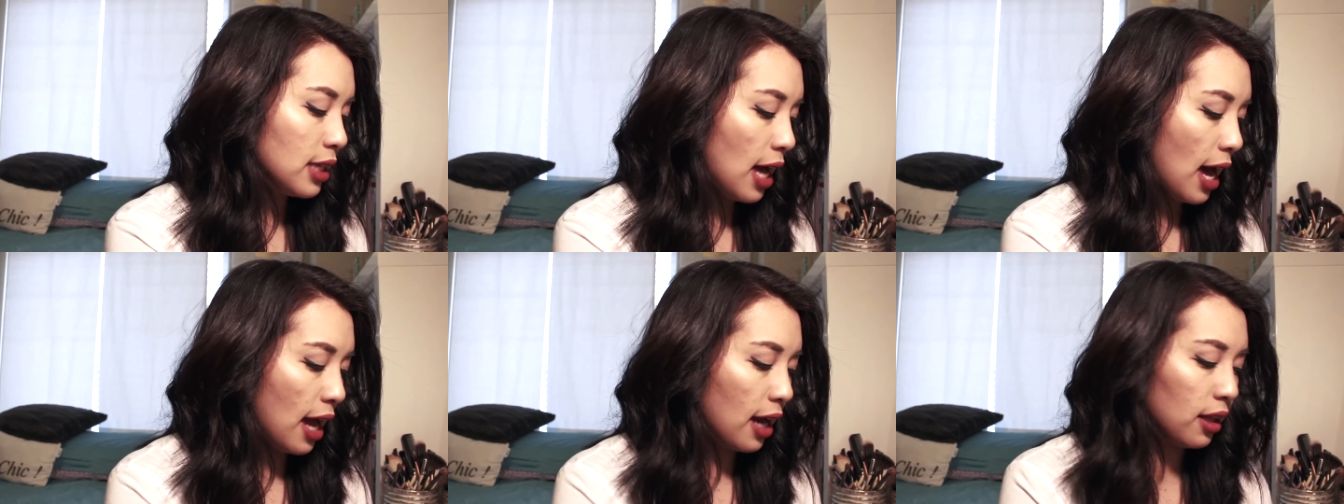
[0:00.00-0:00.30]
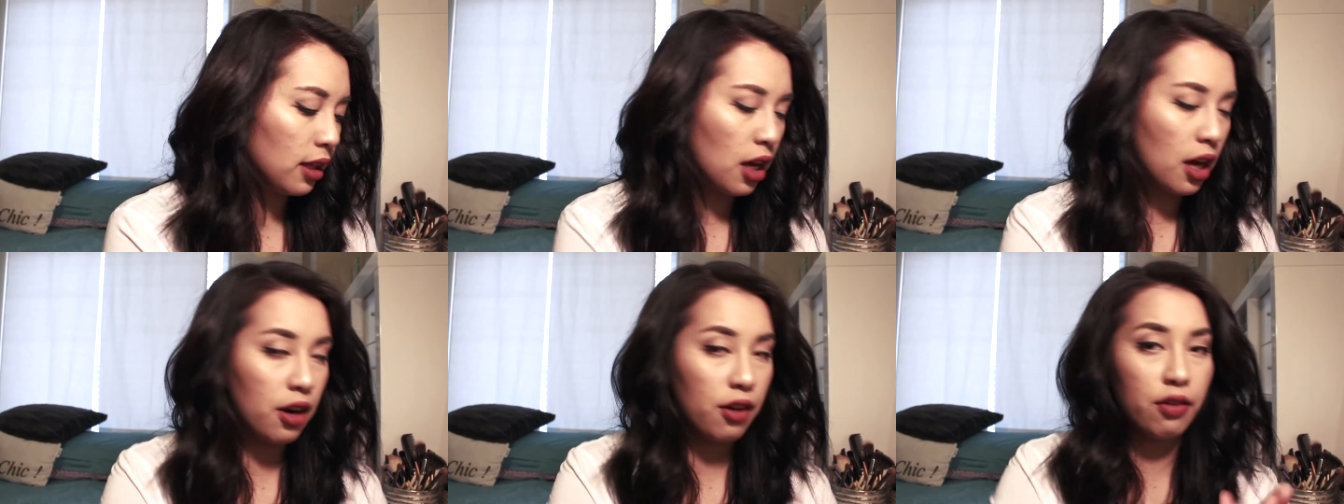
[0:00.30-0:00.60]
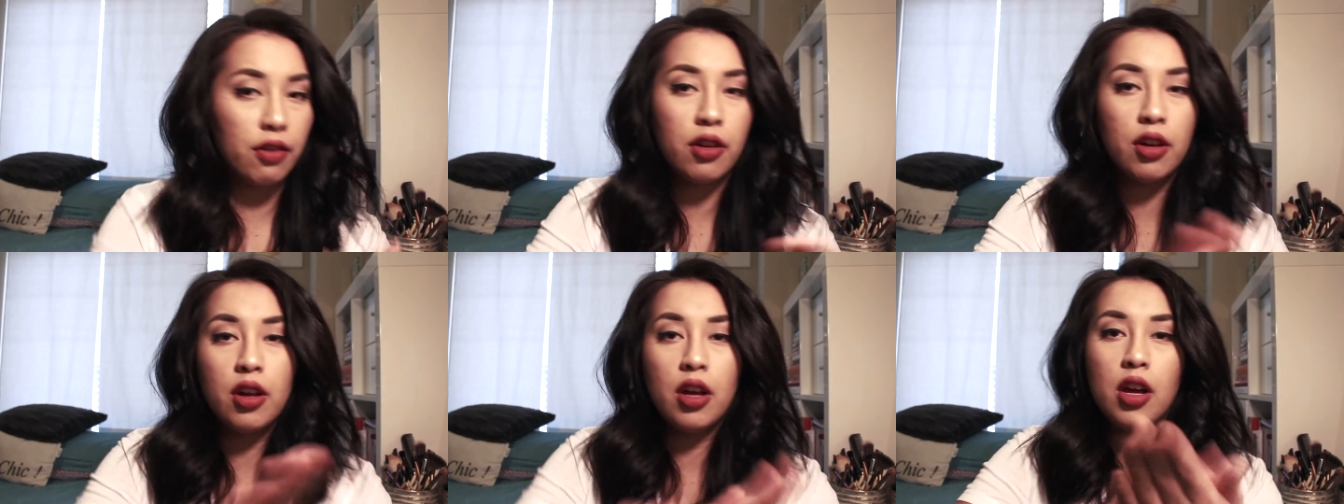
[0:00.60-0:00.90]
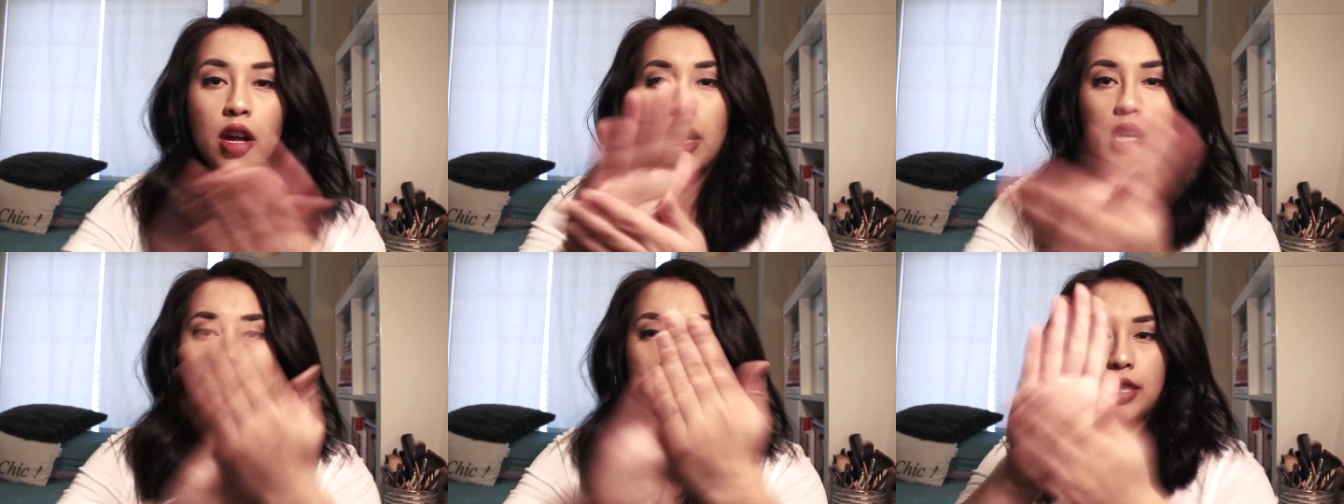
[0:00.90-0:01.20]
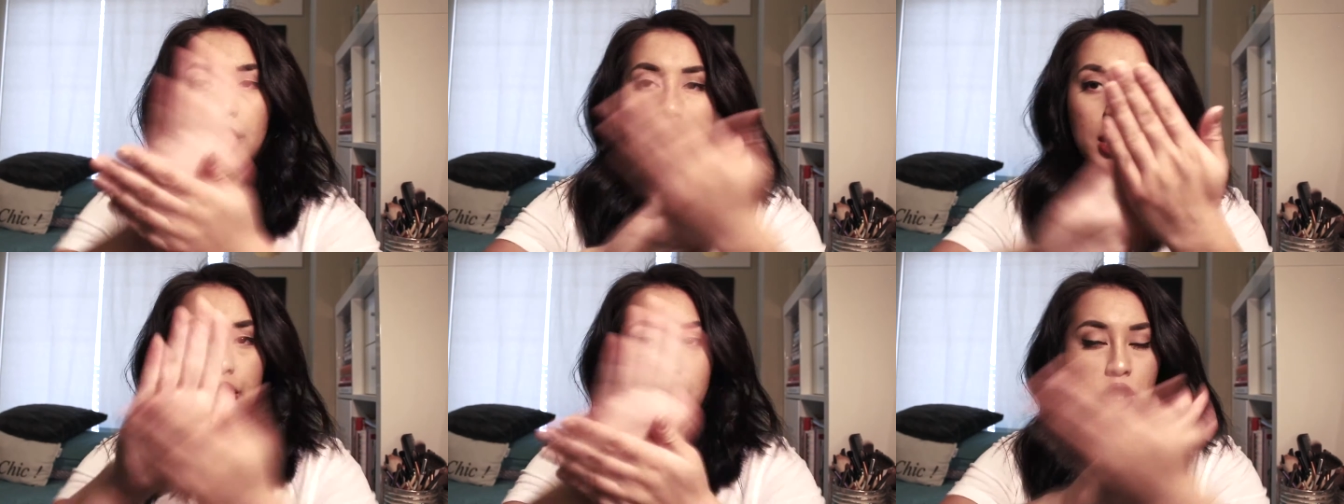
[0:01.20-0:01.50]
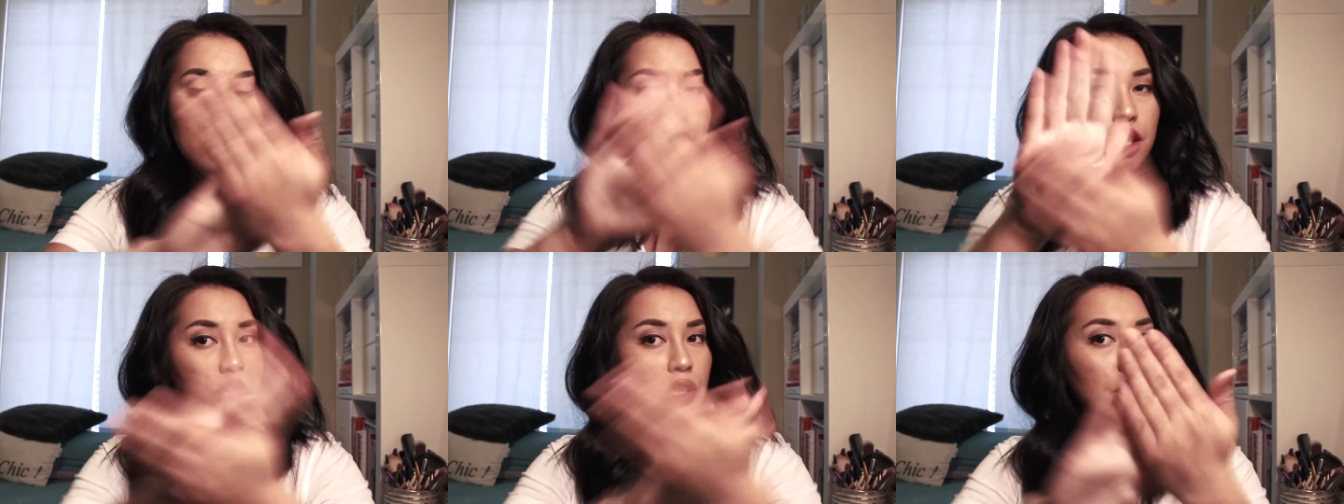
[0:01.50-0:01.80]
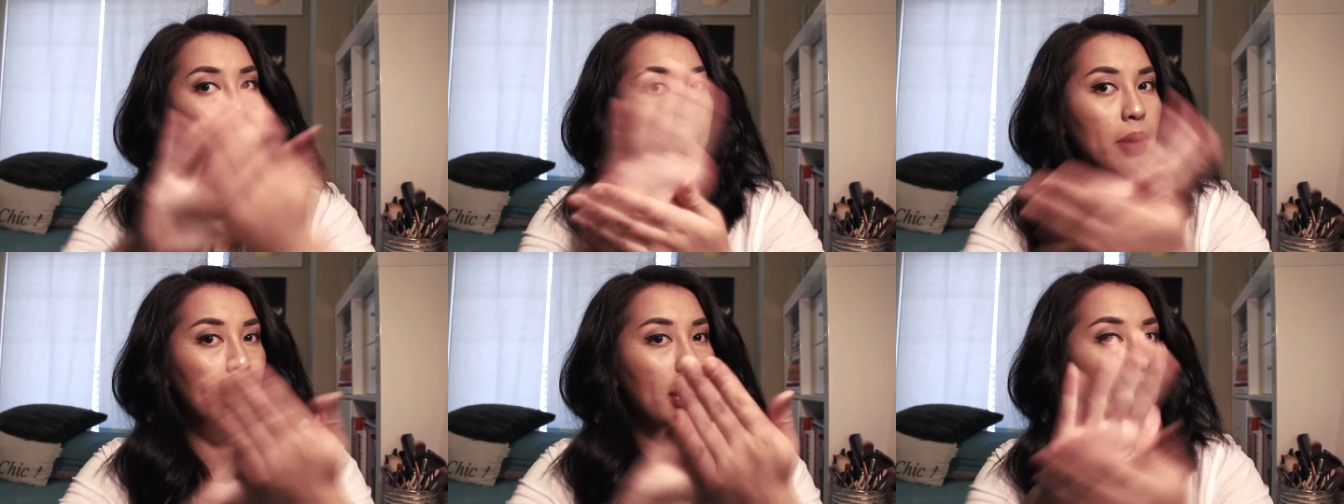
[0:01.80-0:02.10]
add a lot of texture
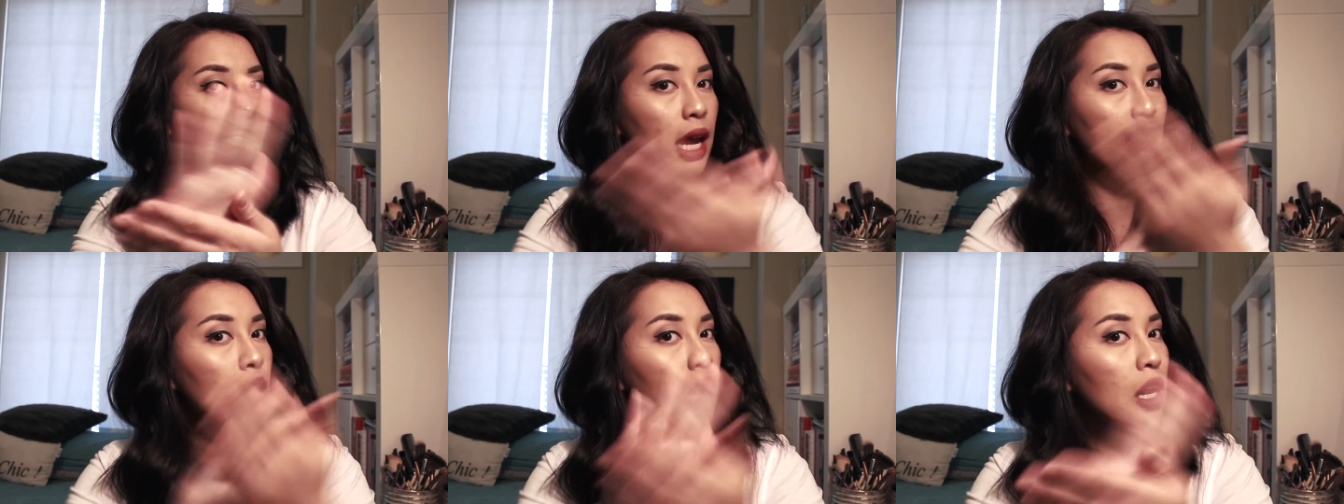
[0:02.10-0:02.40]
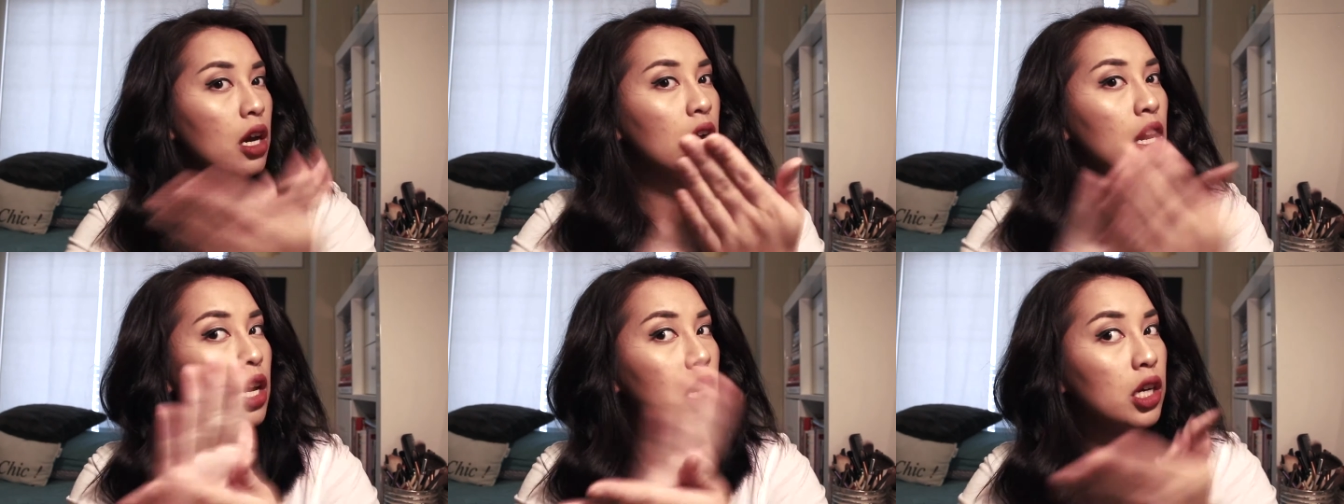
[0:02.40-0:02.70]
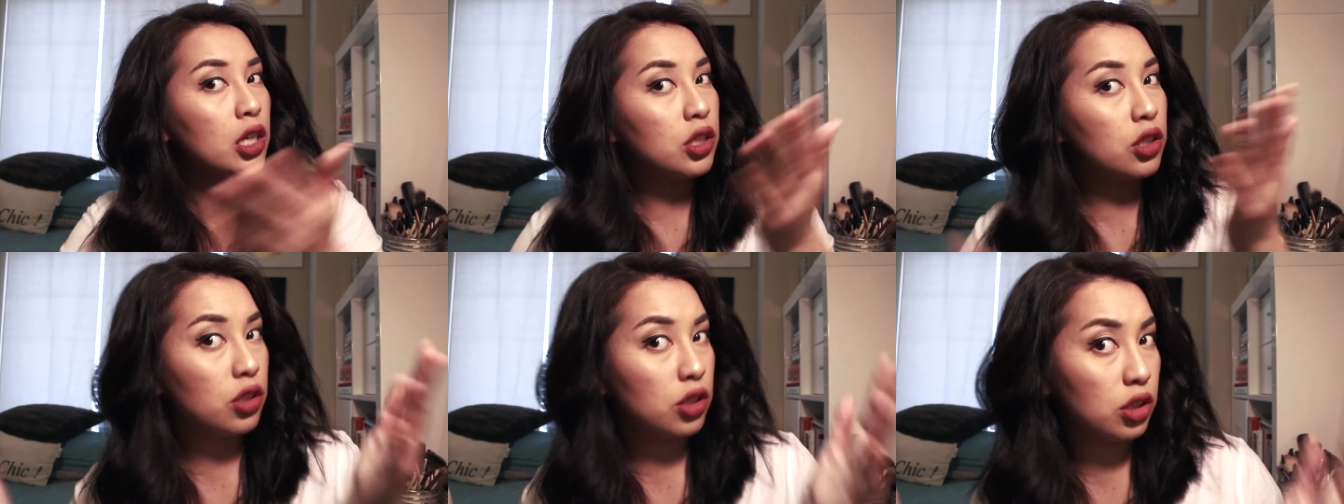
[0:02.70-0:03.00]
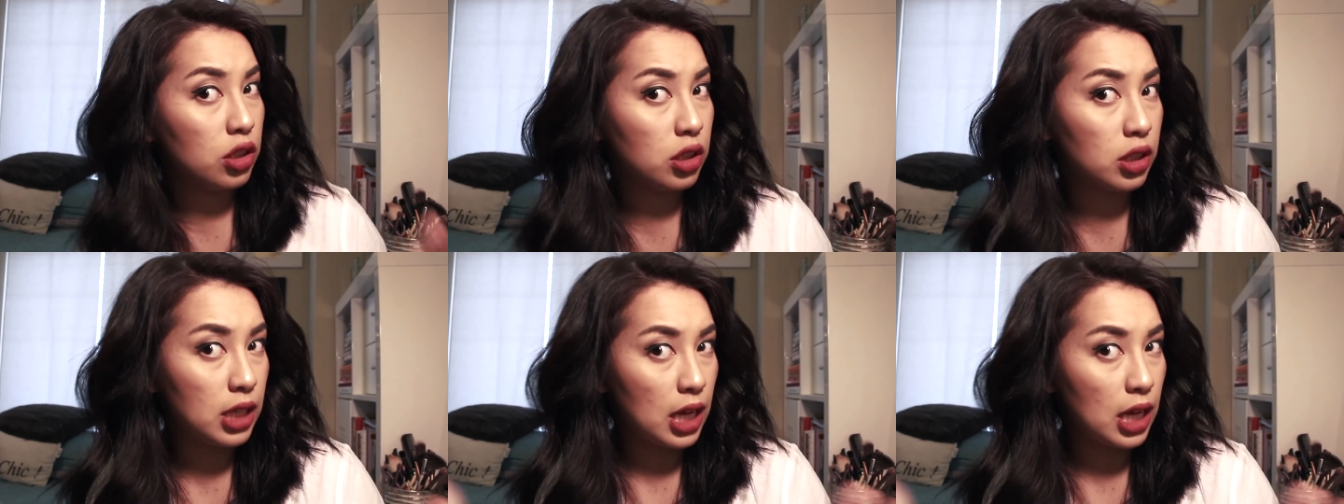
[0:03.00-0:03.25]
to my hair. So just